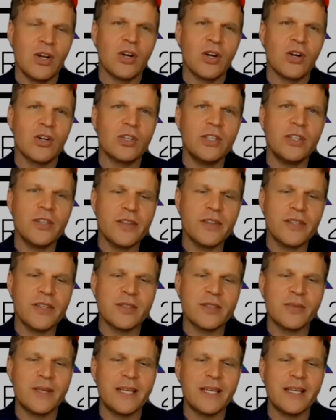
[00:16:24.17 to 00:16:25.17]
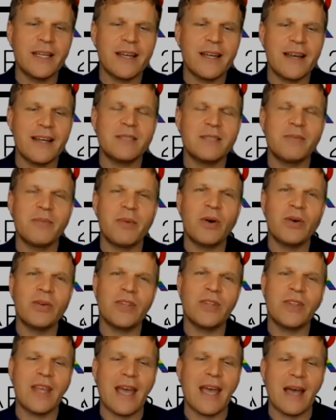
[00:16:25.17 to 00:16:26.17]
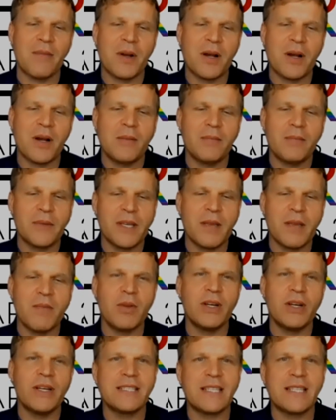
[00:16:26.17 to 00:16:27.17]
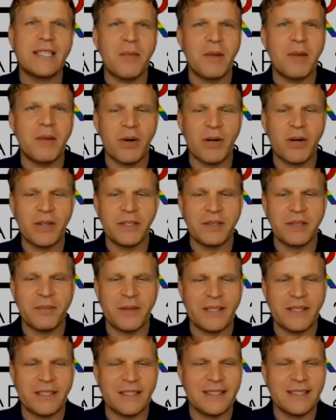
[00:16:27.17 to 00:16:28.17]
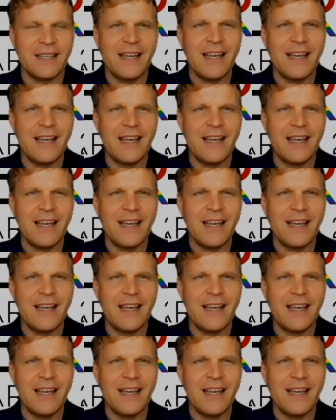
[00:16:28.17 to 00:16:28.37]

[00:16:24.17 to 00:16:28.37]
Earlier this week, I spoke to the APCOM Community Summit participants,